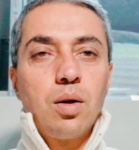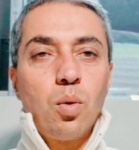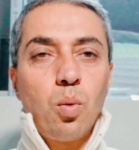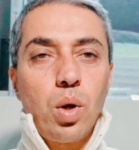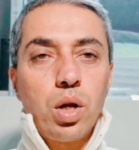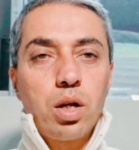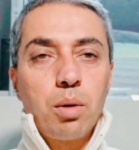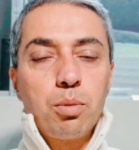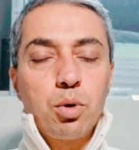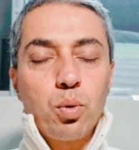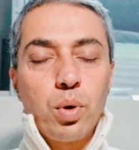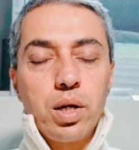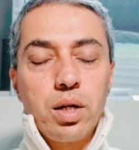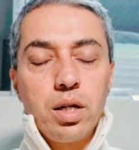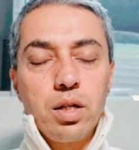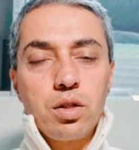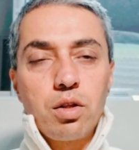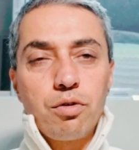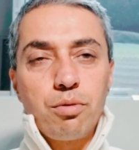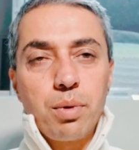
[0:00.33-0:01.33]
Welcome to
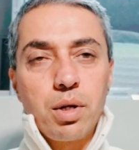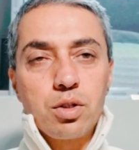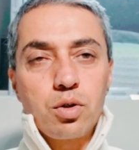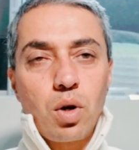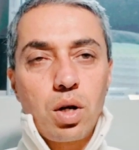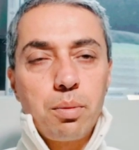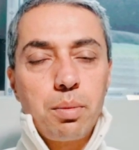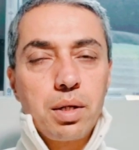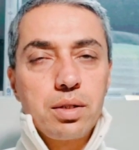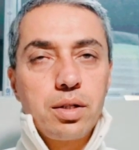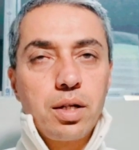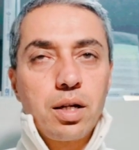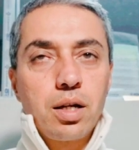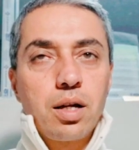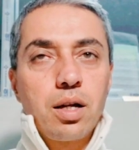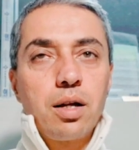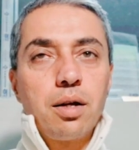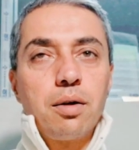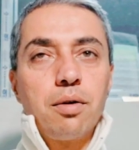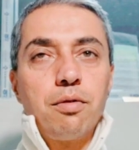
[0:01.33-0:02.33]
18th of May Holy Blessing.
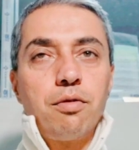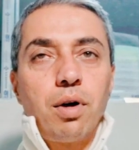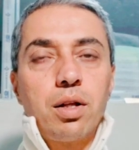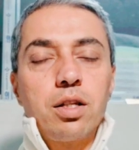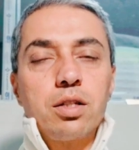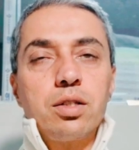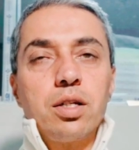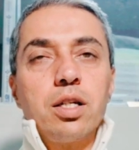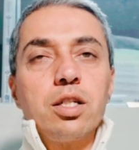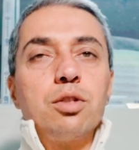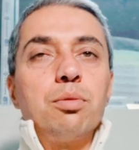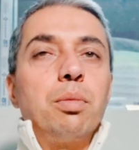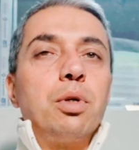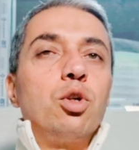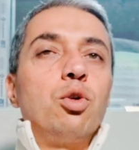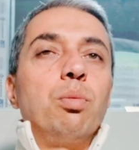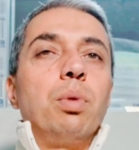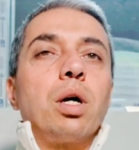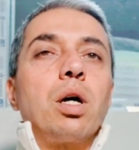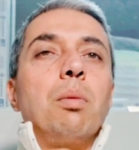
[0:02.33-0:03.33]
Father says, May
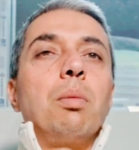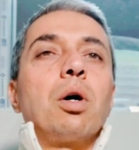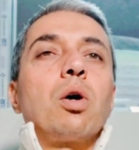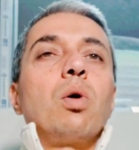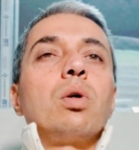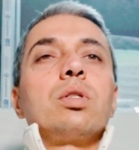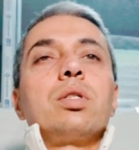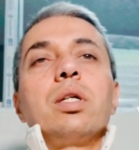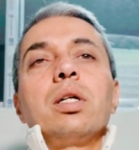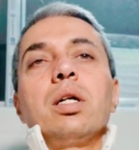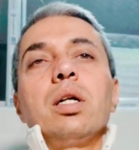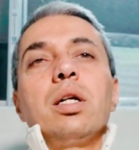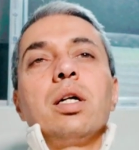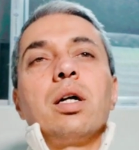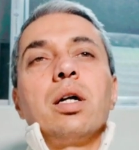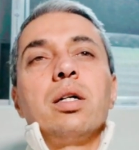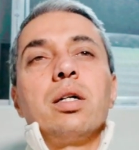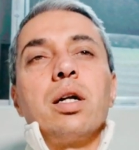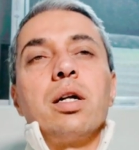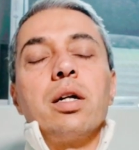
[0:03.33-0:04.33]
you become a constantly
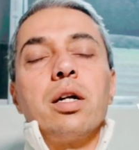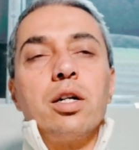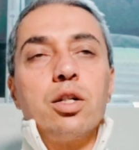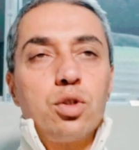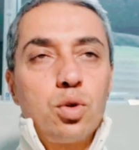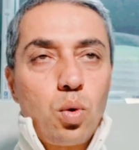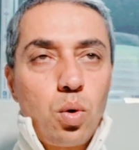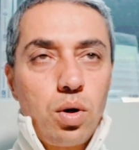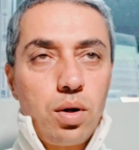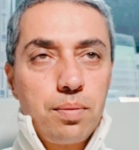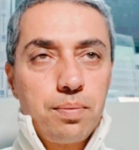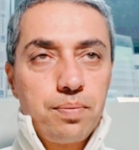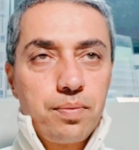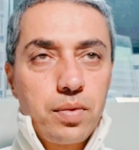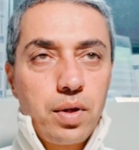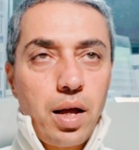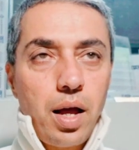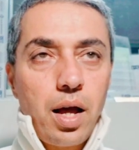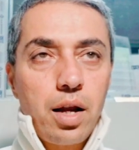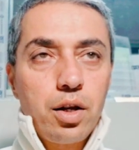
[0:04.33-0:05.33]
contented soul
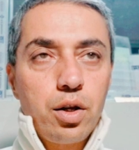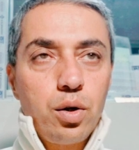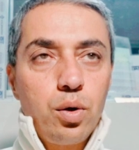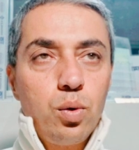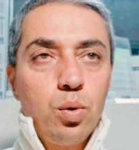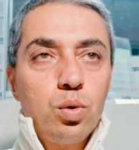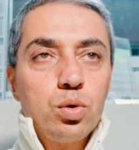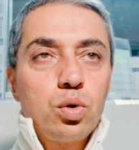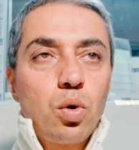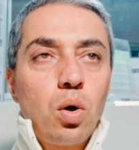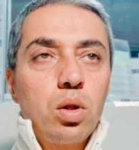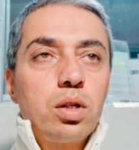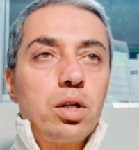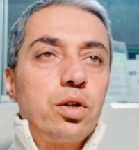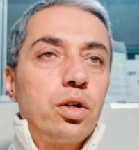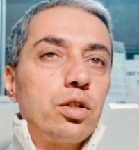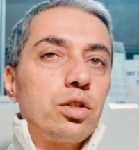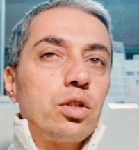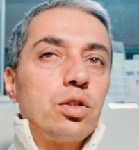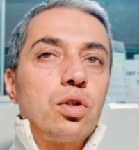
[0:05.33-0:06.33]
and use all the
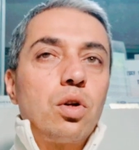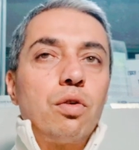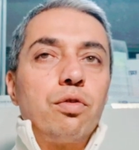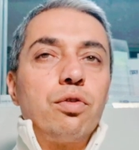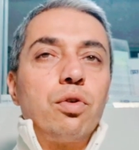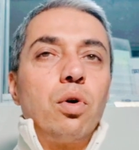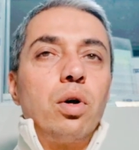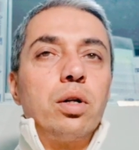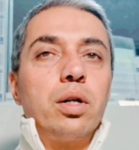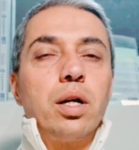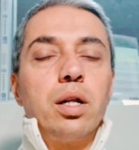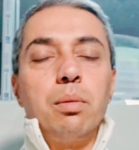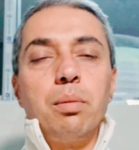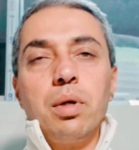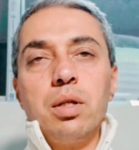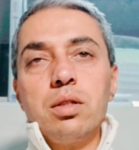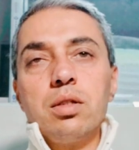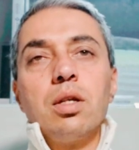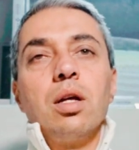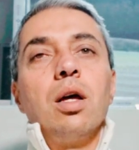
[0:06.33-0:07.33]
treasures of your
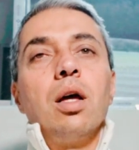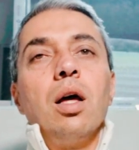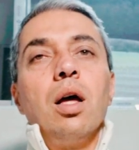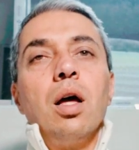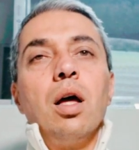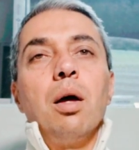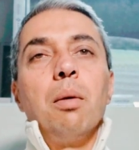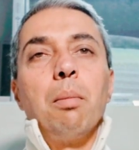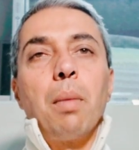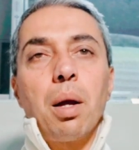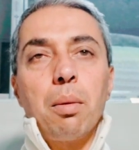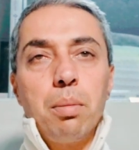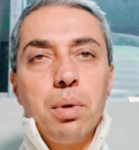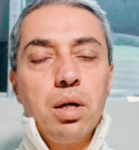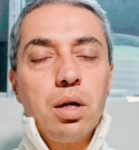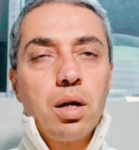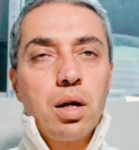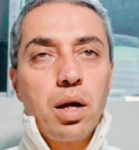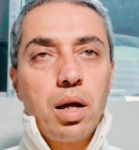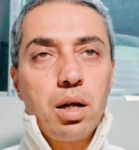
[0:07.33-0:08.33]
attainments by
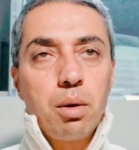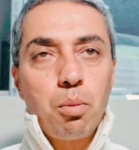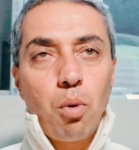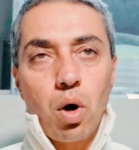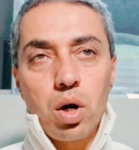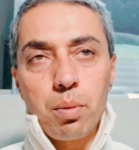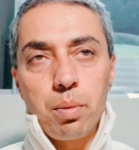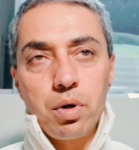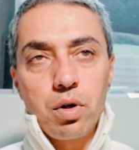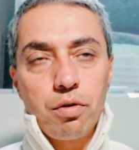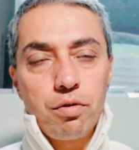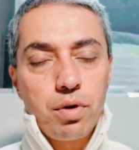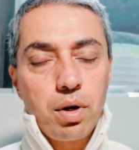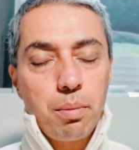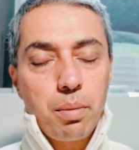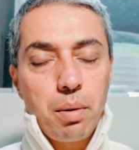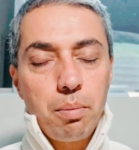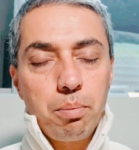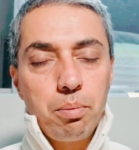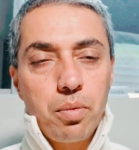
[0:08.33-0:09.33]
being an embodiment of
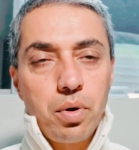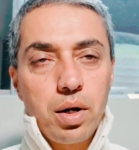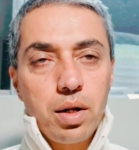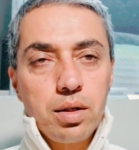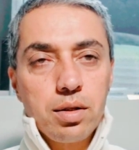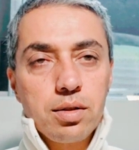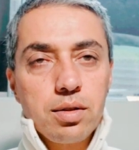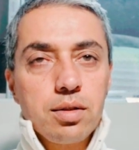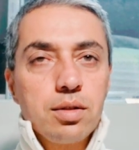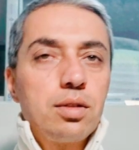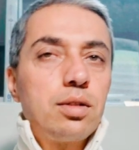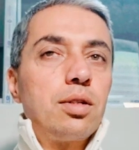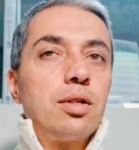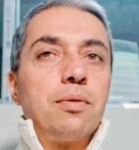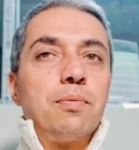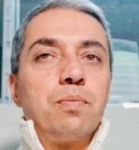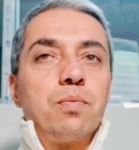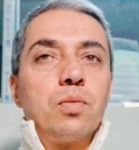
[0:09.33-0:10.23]
remembrance.